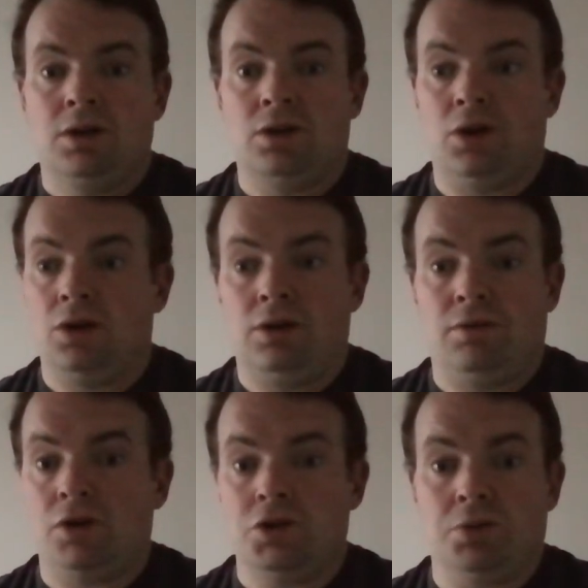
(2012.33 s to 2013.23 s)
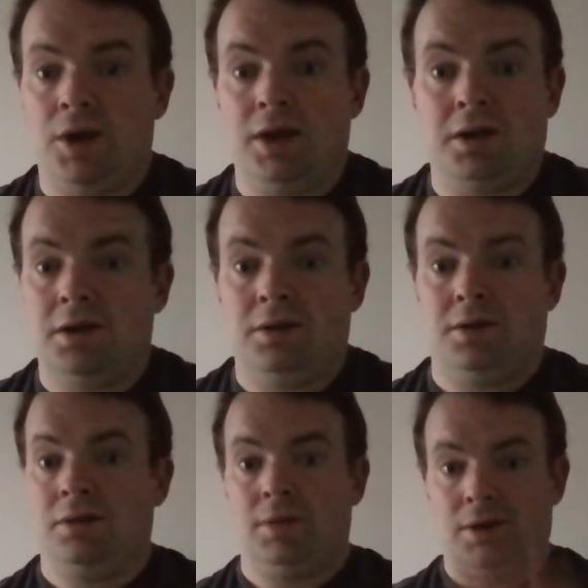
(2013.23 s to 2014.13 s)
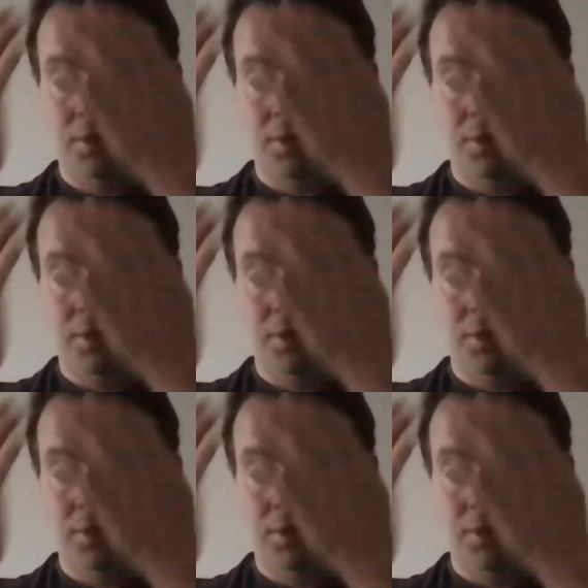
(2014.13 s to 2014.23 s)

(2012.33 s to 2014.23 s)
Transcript: Now, the first week, you'll be